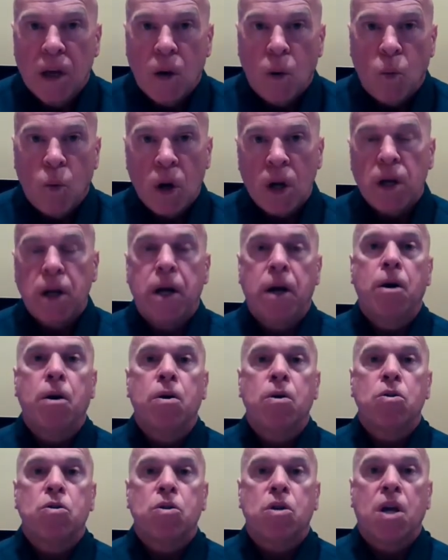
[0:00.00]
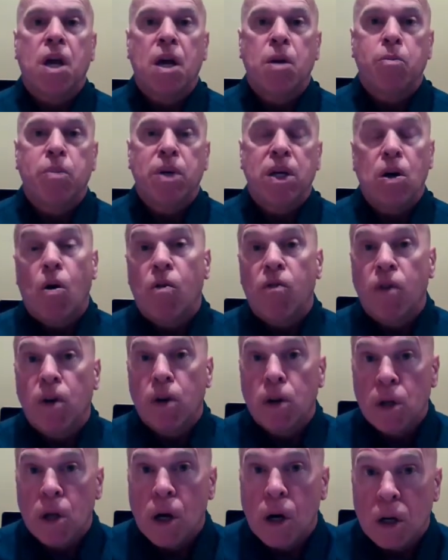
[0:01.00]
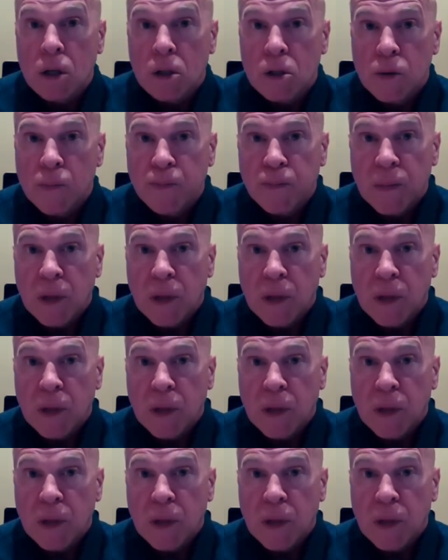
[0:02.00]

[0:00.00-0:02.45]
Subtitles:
What errors can be overlooked?